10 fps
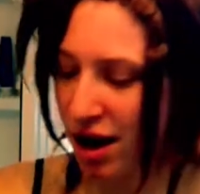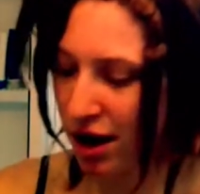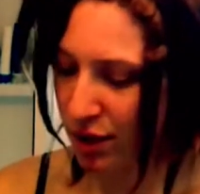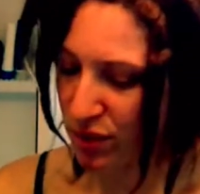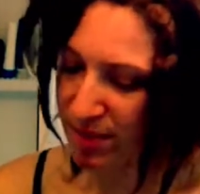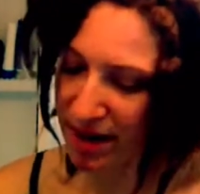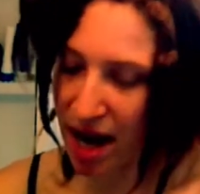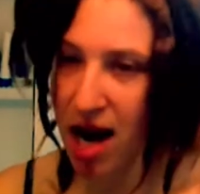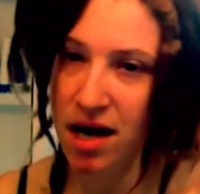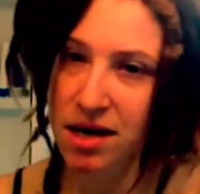ribbon
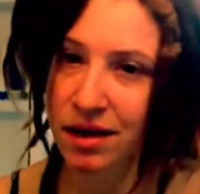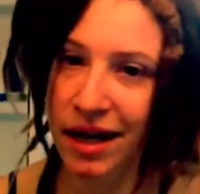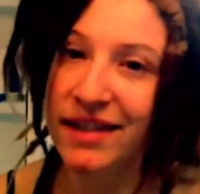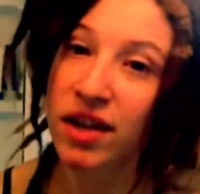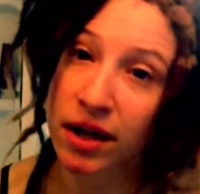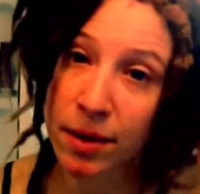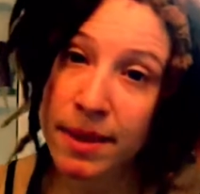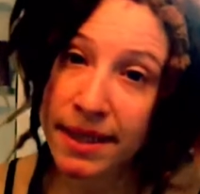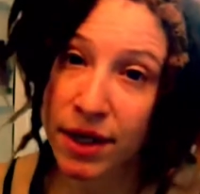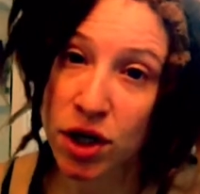hair. It's
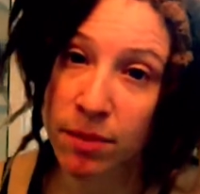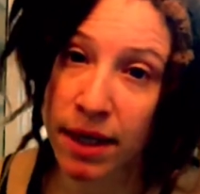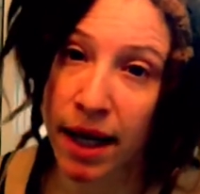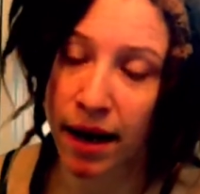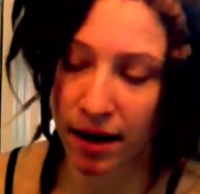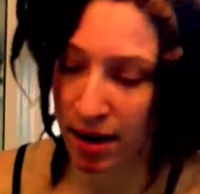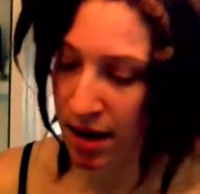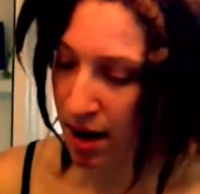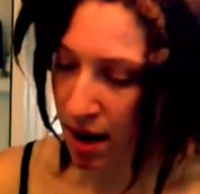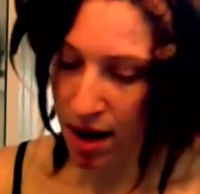100% human hair.
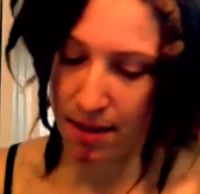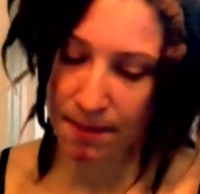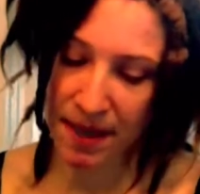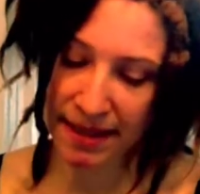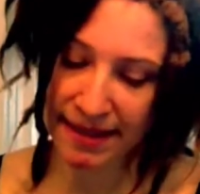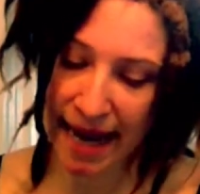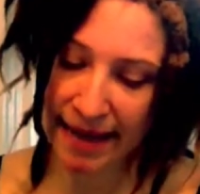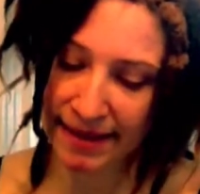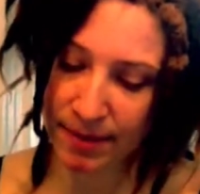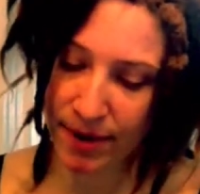It's
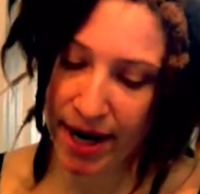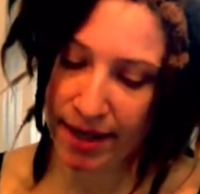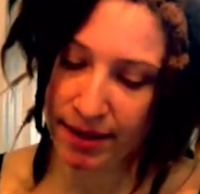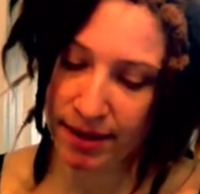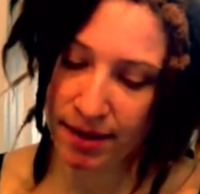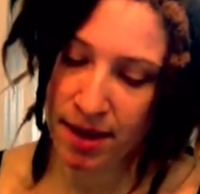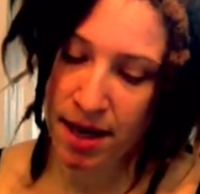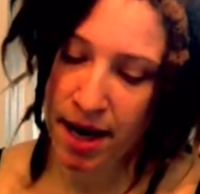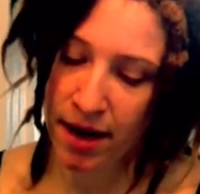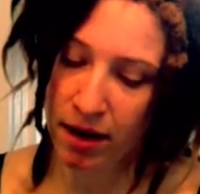Sassy brand.
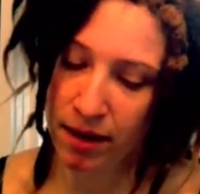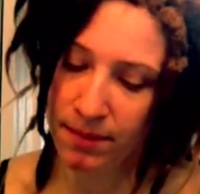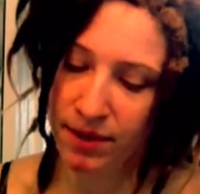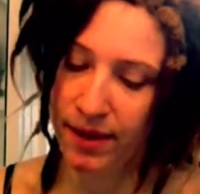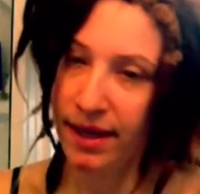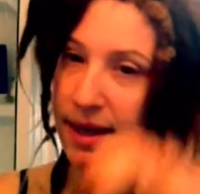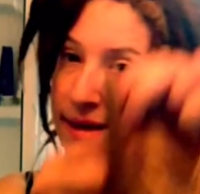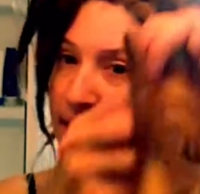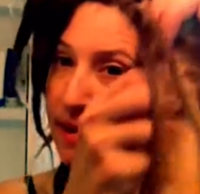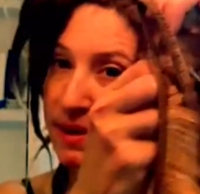And all I'm doing
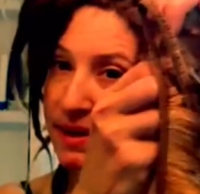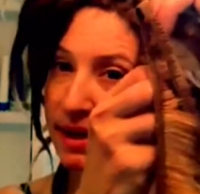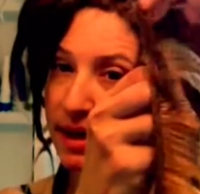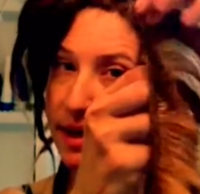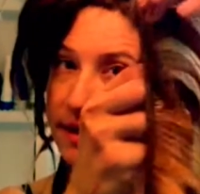is I'm just going to